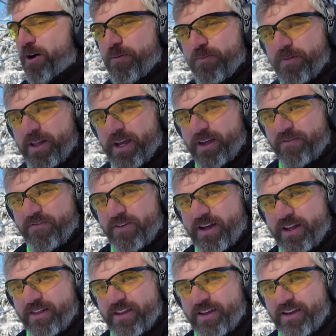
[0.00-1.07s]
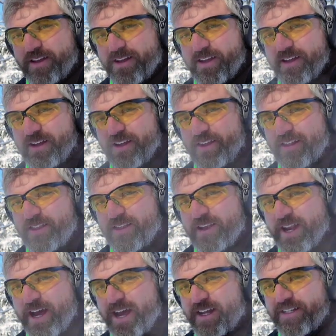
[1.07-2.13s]
Hopefully I can find the
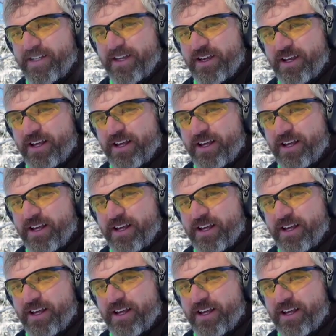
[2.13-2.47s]
nut.